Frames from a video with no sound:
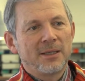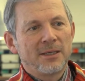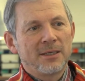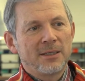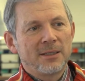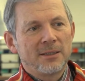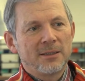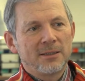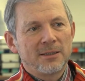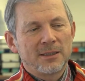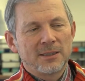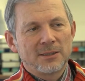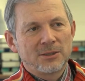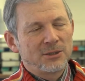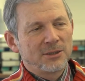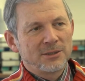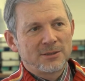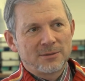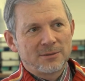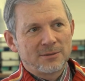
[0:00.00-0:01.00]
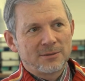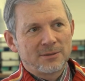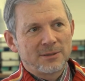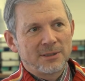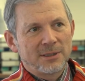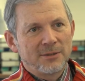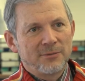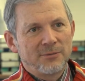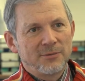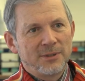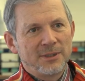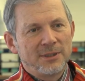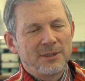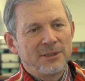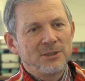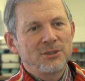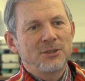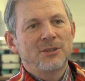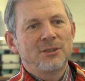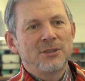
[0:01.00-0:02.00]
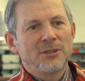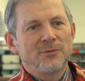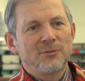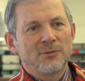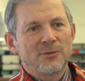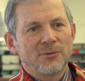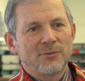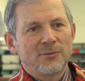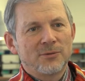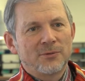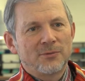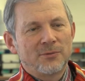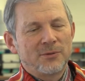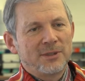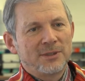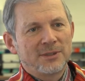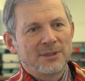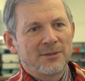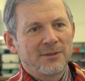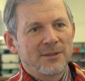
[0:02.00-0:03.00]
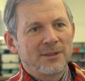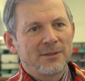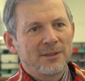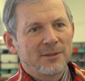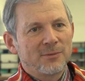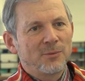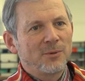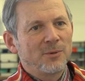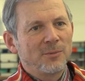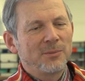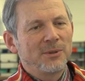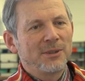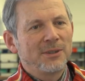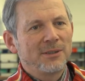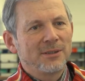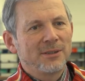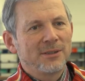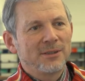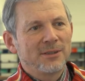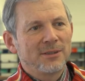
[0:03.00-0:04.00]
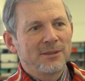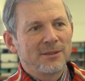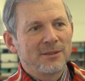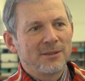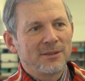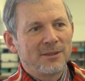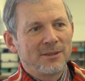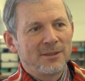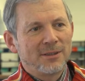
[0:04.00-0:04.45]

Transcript: And I just gave the initiative of, of this. I think that will be a,